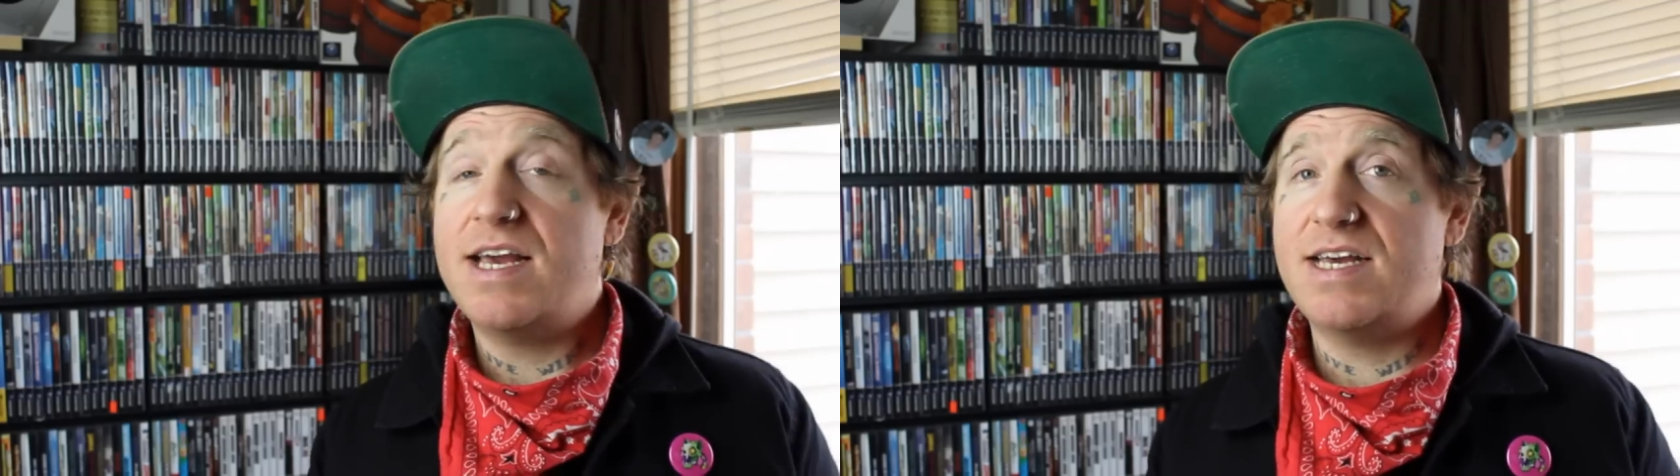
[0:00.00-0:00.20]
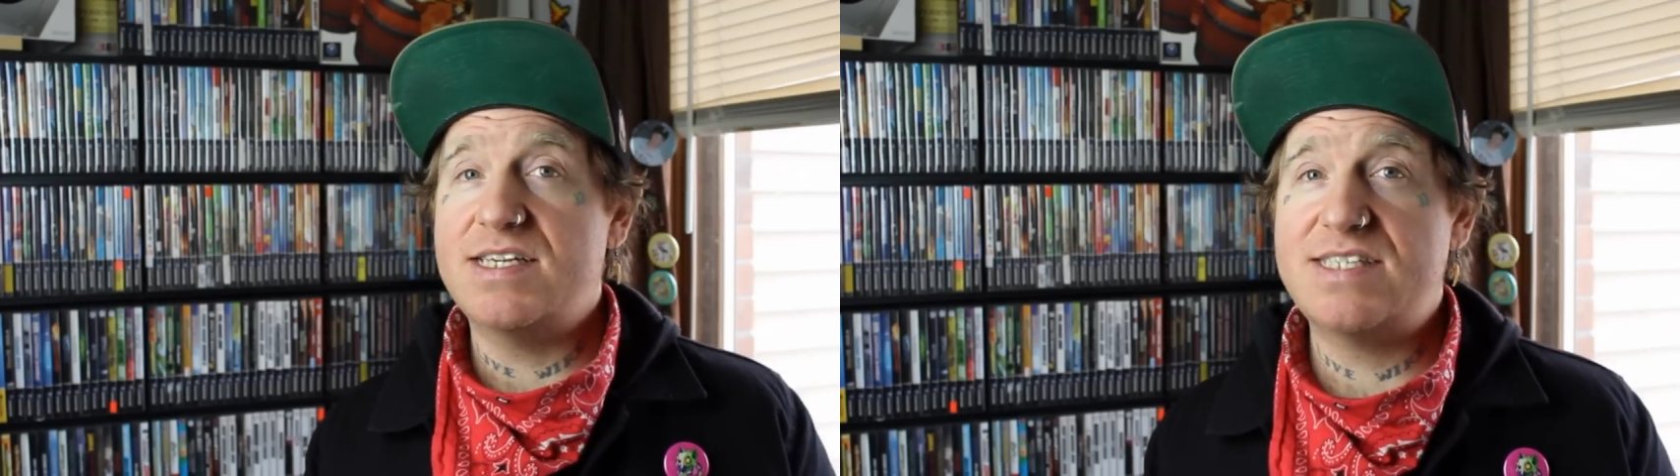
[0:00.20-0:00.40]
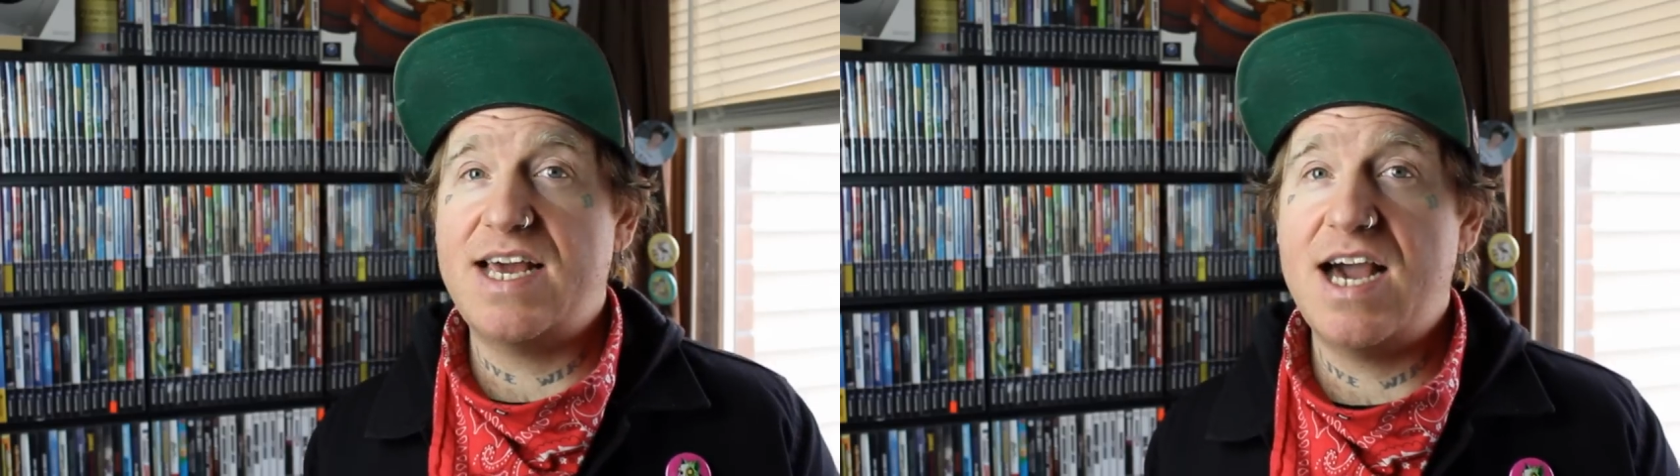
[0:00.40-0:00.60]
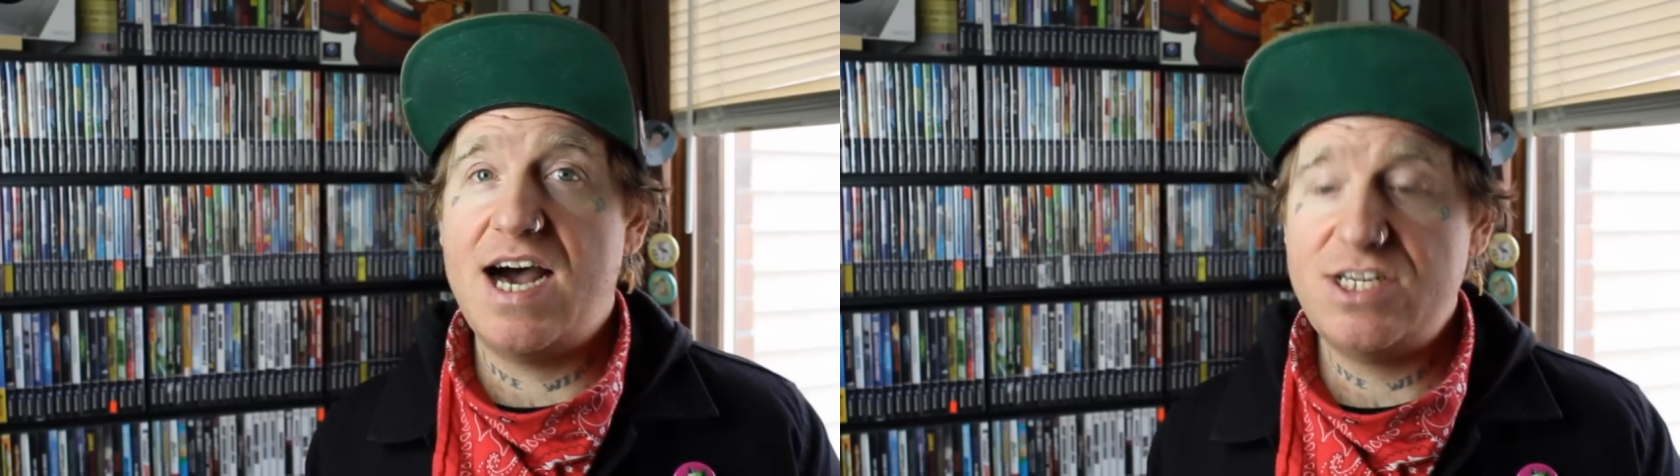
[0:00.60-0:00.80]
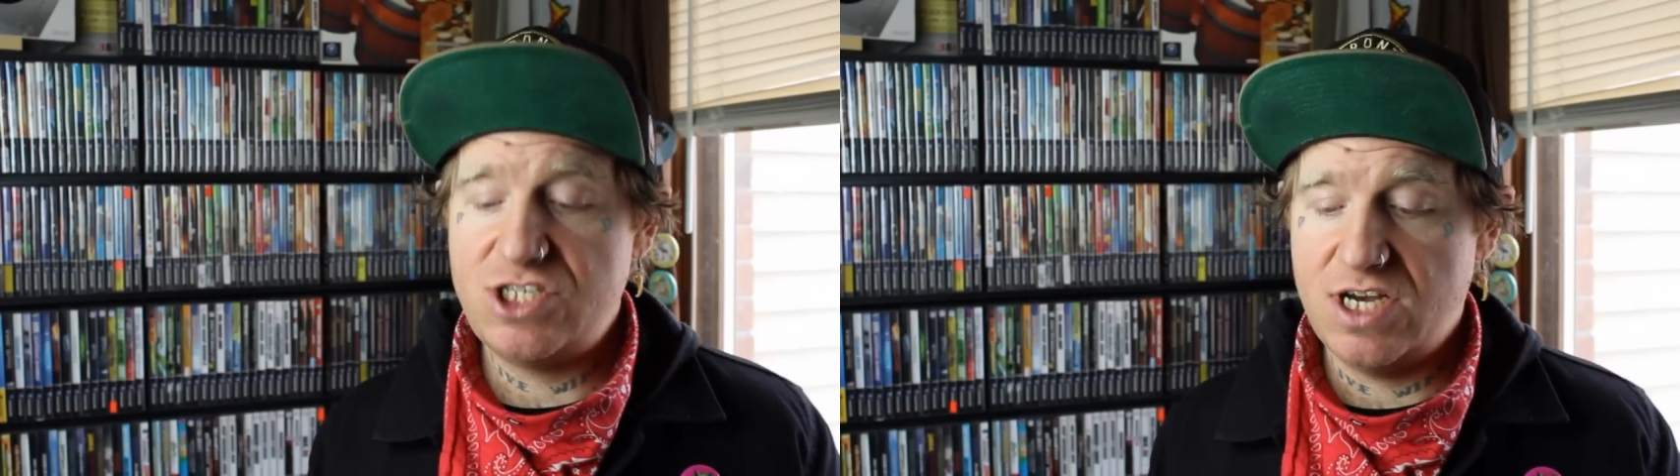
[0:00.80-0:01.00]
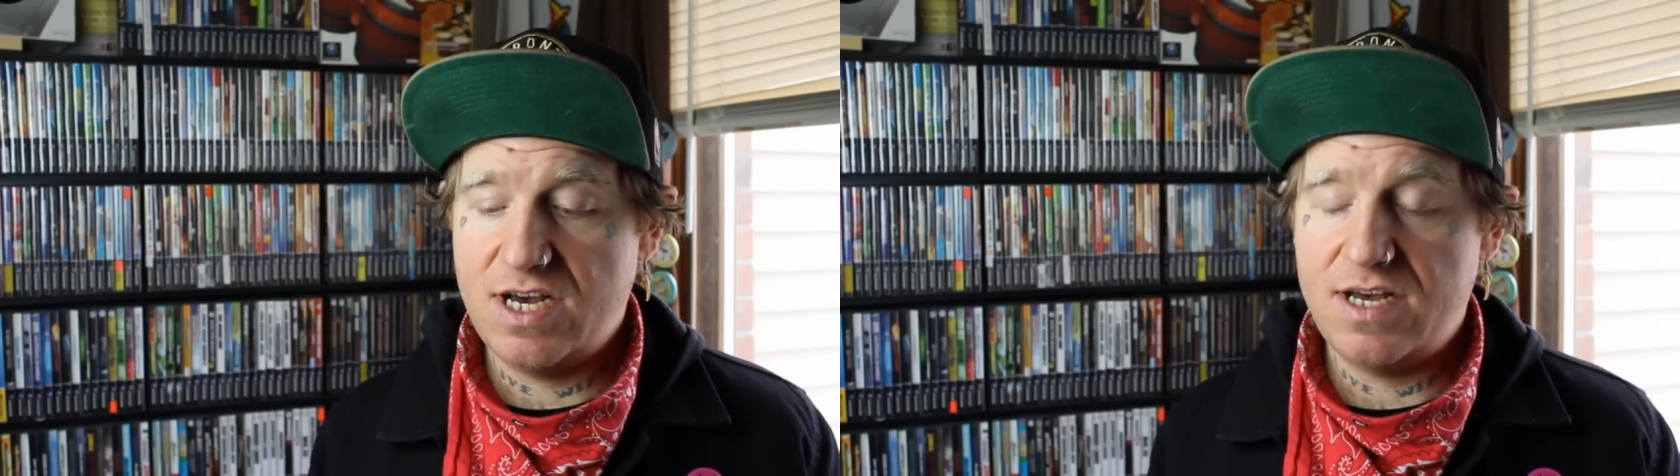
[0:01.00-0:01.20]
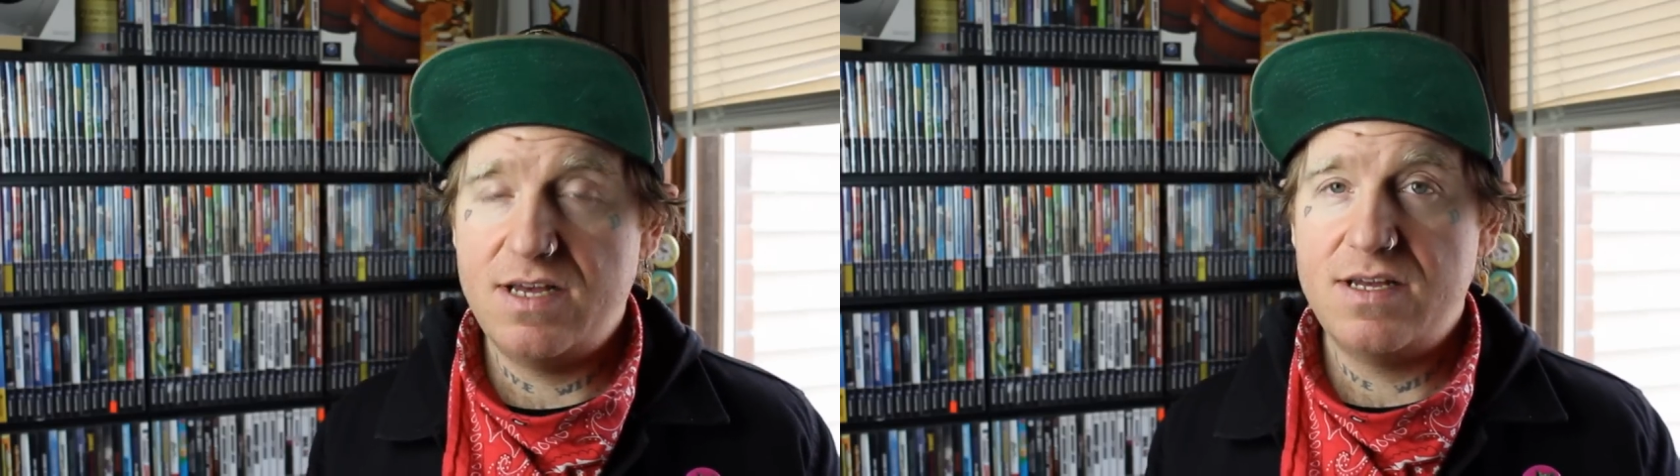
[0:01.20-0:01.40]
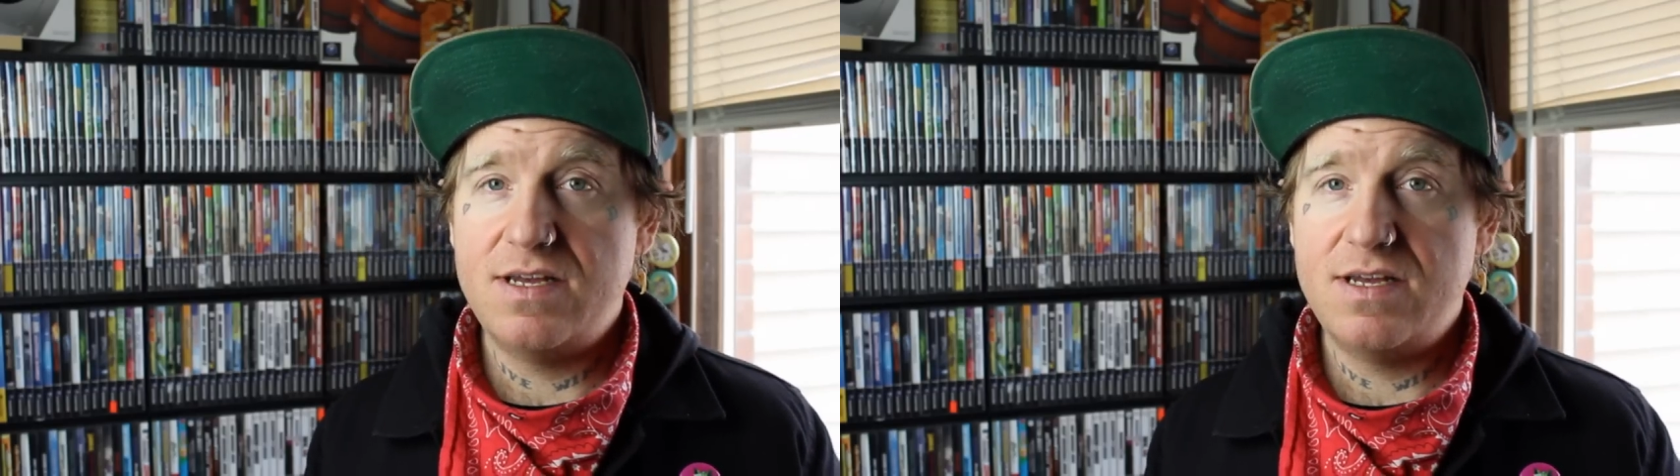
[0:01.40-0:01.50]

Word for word: Yesayasha,